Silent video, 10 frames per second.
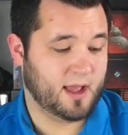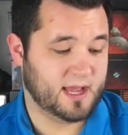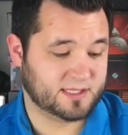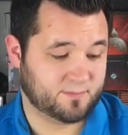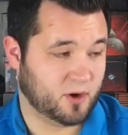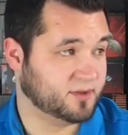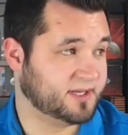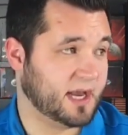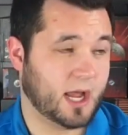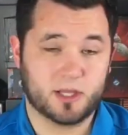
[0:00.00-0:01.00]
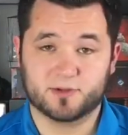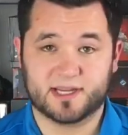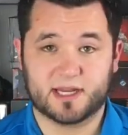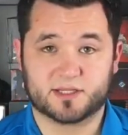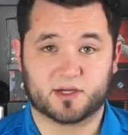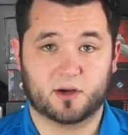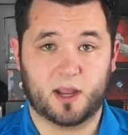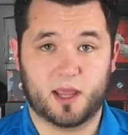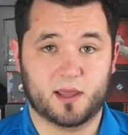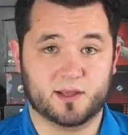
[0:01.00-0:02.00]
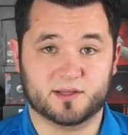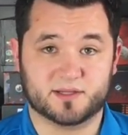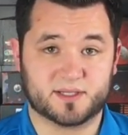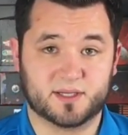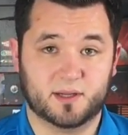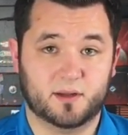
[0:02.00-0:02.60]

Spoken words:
as opposed to not using an insert, is